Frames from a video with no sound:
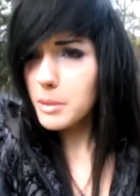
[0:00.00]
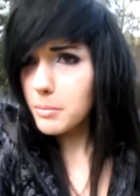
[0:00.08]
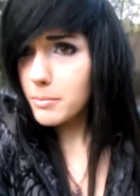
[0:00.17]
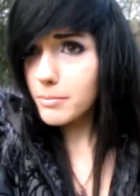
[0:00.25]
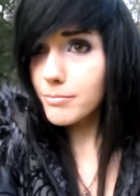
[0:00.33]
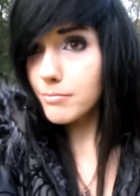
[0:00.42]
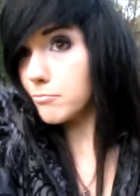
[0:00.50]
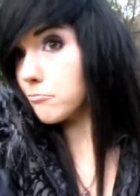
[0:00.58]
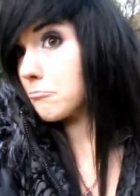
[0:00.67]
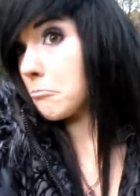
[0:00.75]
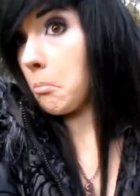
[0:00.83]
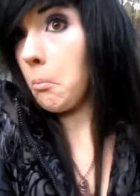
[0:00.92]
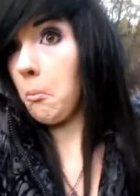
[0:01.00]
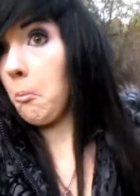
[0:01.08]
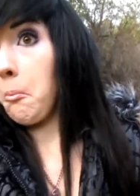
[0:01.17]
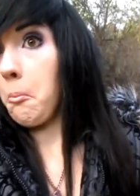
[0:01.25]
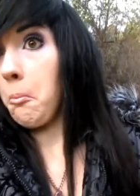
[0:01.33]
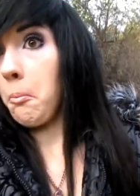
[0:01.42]

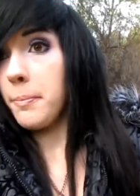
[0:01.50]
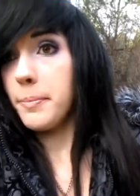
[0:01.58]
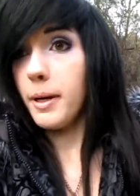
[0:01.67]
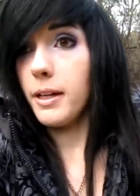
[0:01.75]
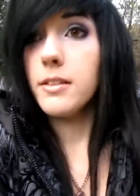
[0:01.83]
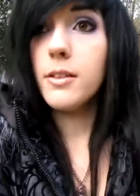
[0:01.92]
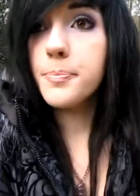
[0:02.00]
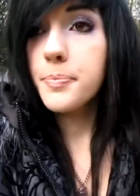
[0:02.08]
I don't know.